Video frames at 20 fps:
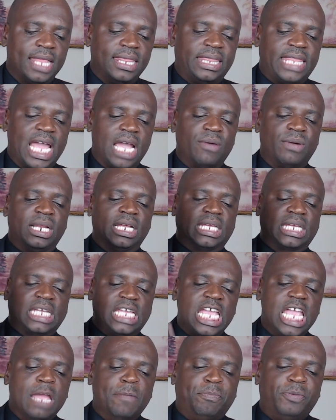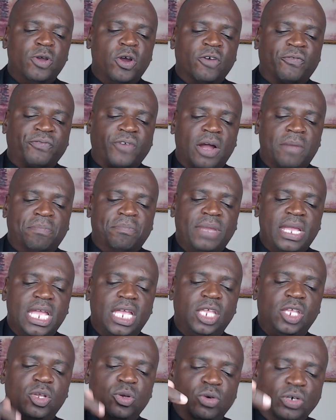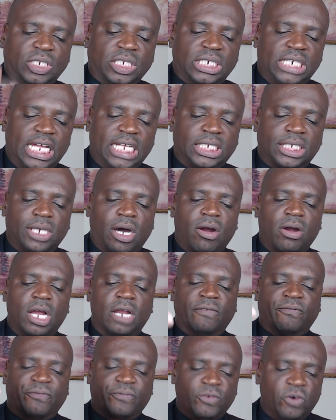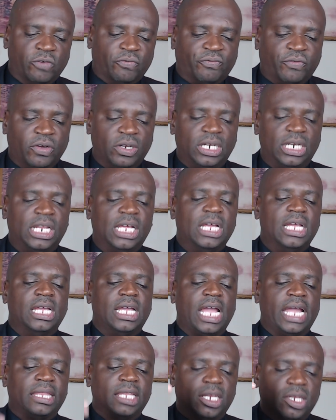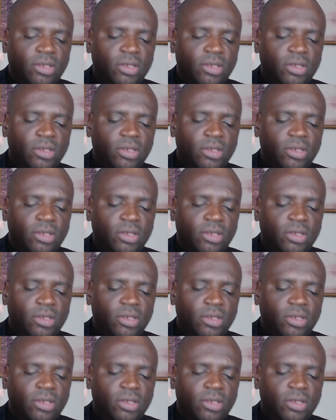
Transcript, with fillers: they will keep you from being useless or unfruitful in the